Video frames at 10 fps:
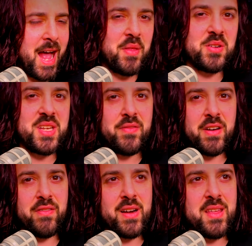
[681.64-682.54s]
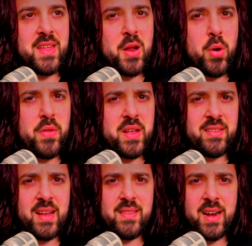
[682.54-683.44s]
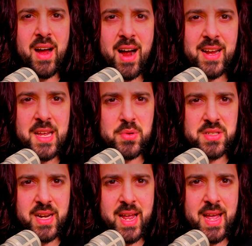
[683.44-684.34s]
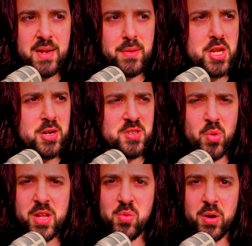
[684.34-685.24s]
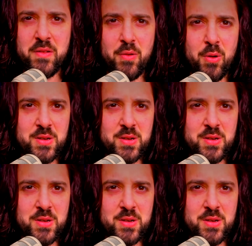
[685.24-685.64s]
And there's even a funny thing where they say that hockey was going to end in the year 2024.